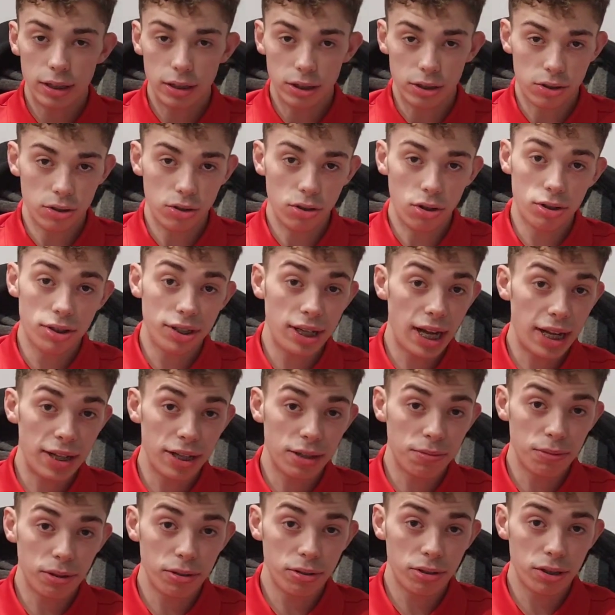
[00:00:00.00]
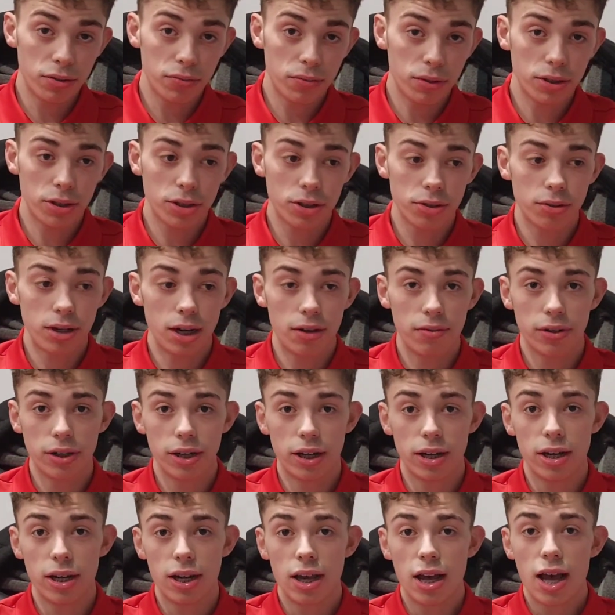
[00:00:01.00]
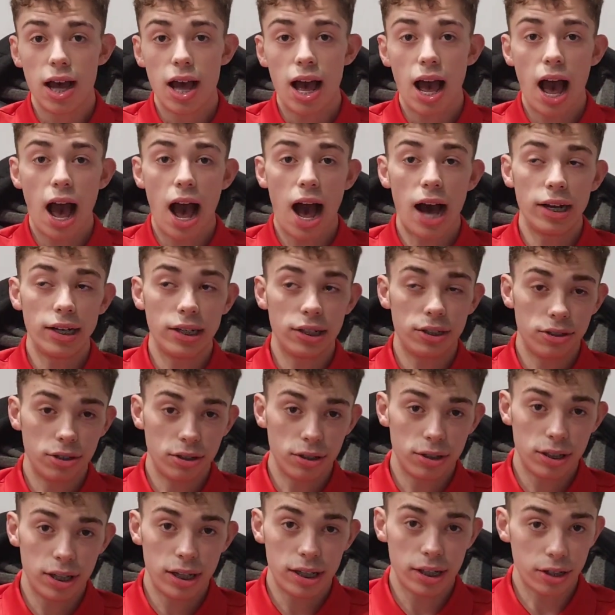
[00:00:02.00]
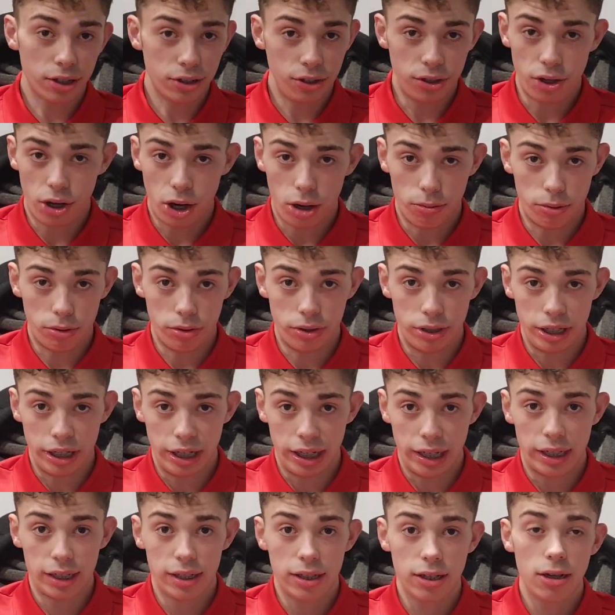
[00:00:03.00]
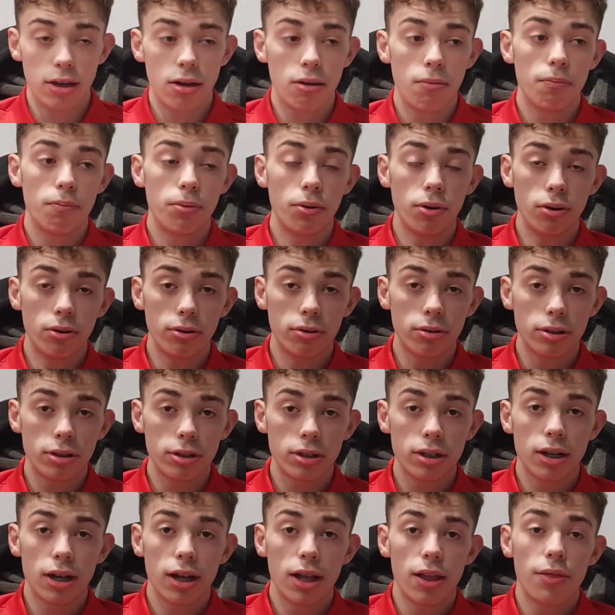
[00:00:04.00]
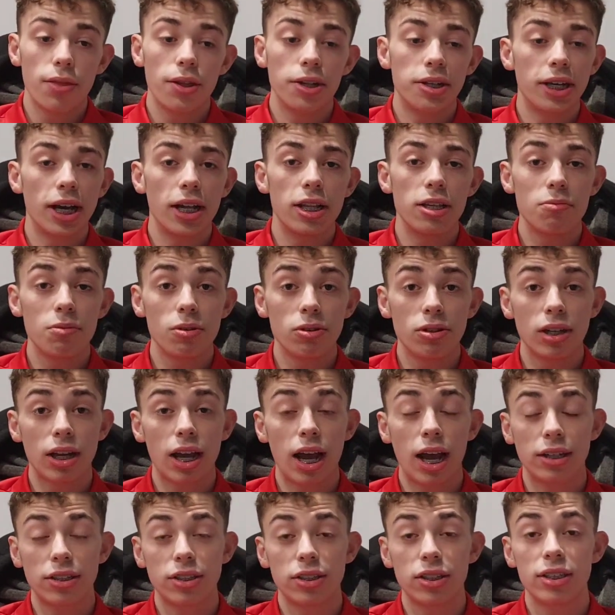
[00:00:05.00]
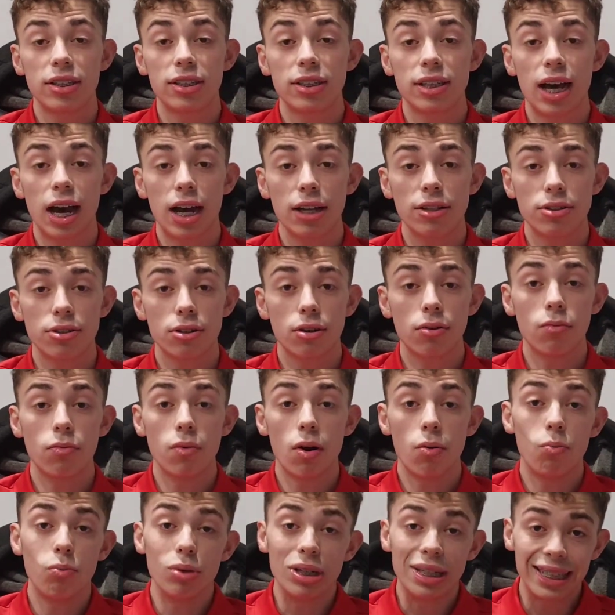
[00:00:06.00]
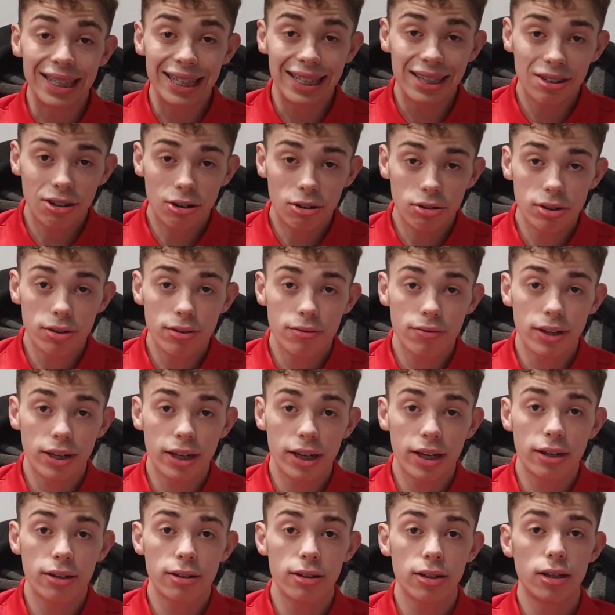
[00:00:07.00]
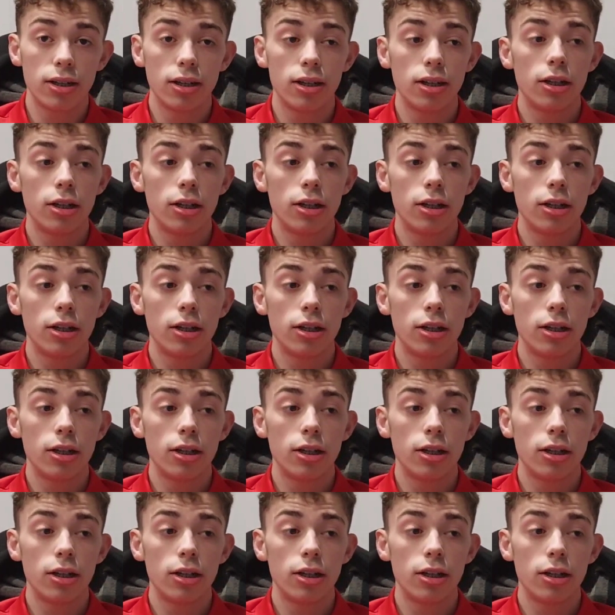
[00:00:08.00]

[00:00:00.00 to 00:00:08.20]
There's no tense music whatsoever. And it's just like a normal day. But the tense music actually starts up when we see the hooded figure.